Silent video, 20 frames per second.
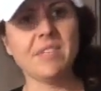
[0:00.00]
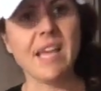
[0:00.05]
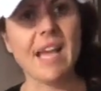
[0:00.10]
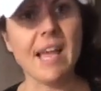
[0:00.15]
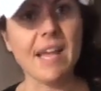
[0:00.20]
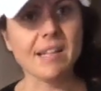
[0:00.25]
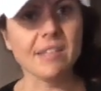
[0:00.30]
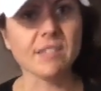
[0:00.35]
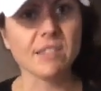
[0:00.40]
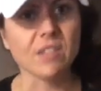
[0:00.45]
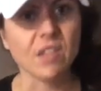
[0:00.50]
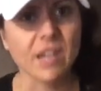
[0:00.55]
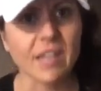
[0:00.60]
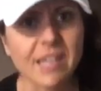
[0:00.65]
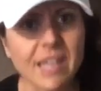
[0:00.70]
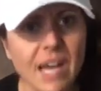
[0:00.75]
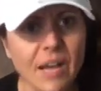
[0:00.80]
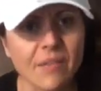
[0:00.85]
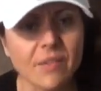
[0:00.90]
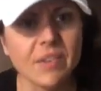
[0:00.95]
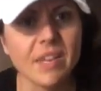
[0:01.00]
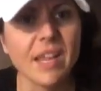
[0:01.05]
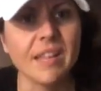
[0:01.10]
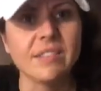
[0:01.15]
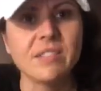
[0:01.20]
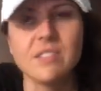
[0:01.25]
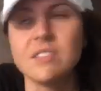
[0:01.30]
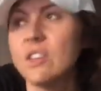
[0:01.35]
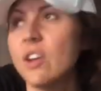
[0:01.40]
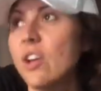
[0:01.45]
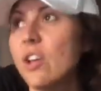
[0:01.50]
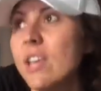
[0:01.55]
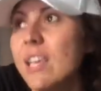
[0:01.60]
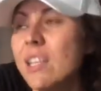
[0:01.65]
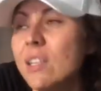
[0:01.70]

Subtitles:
tats and like covered head to toe.